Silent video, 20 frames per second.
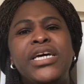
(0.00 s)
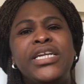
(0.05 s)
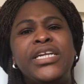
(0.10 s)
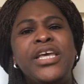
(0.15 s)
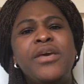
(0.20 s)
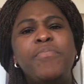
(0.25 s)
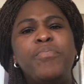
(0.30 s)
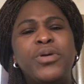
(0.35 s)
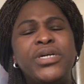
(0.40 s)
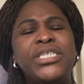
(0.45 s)

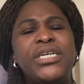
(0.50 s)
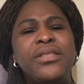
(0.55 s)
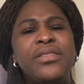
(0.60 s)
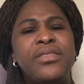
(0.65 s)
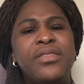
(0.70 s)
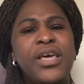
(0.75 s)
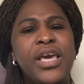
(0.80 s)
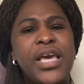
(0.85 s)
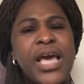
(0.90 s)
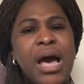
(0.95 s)
the important
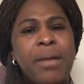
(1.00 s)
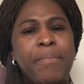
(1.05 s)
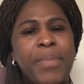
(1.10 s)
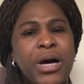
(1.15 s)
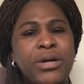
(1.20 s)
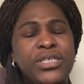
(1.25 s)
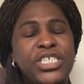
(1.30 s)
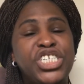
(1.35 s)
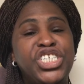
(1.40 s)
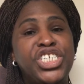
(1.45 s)
thing
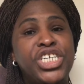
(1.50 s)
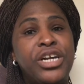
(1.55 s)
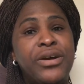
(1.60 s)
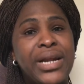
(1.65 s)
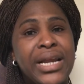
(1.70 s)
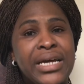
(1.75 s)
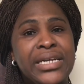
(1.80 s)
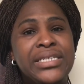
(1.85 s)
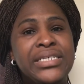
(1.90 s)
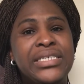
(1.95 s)
about
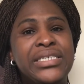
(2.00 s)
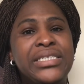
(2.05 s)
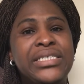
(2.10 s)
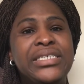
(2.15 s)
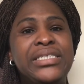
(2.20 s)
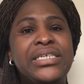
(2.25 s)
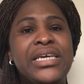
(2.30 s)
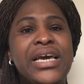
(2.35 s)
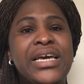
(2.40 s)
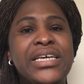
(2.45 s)
general
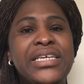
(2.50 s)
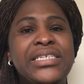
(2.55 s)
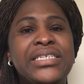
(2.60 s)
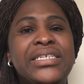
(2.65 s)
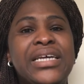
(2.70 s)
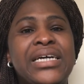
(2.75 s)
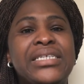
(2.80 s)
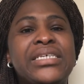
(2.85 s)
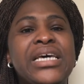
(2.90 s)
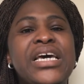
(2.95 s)
anesthesia is
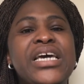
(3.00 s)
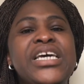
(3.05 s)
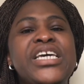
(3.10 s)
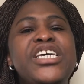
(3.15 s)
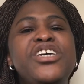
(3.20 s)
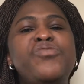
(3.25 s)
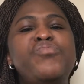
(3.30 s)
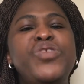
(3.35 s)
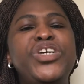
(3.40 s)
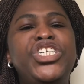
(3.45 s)
that
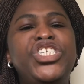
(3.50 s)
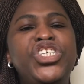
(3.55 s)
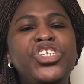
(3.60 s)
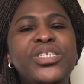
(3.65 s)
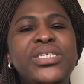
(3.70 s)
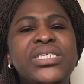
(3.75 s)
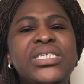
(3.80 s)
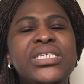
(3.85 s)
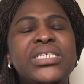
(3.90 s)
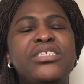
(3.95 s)
it
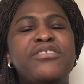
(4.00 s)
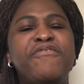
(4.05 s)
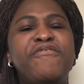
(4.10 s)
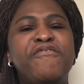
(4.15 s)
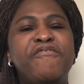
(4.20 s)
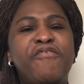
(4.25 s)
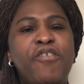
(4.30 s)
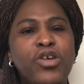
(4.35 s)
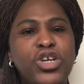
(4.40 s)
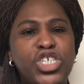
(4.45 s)
reduces the
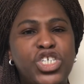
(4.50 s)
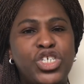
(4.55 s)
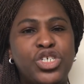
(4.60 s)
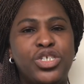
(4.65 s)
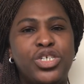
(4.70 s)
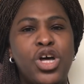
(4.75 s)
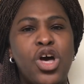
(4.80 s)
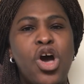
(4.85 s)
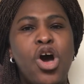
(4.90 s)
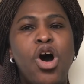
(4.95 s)

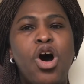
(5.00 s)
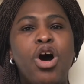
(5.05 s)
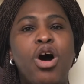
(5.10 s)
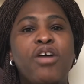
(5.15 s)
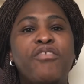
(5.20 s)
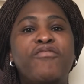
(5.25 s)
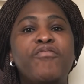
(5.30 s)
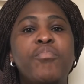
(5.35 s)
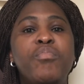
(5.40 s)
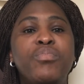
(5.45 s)
function
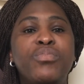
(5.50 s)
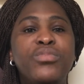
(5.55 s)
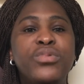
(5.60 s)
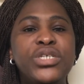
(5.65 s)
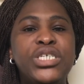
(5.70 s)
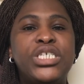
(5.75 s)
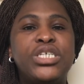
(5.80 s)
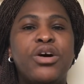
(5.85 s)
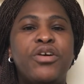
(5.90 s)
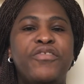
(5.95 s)
of
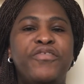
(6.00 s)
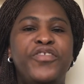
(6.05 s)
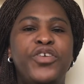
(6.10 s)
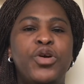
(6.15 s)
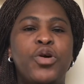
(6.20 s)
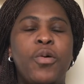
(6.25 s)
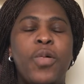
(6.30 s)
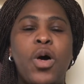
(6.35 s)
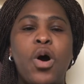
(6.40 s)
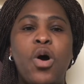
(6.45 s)
most of your